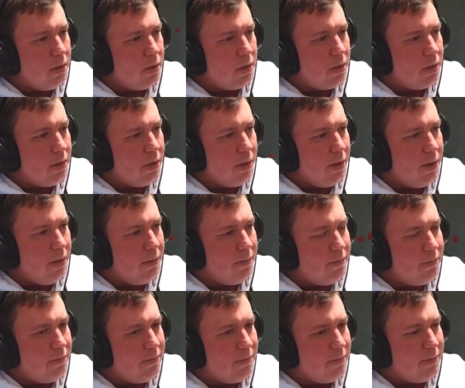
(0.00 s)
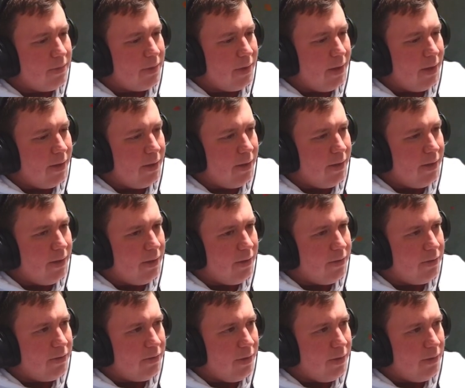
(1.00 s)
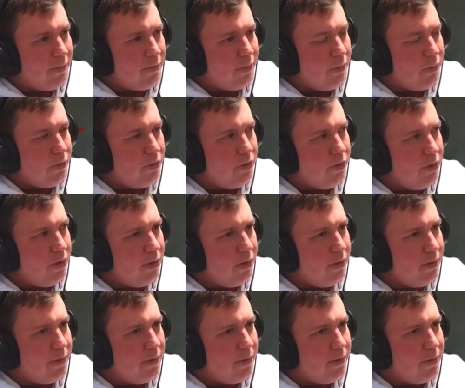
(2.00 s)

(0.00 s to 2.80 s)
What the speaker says: Okay, that is unfortunate.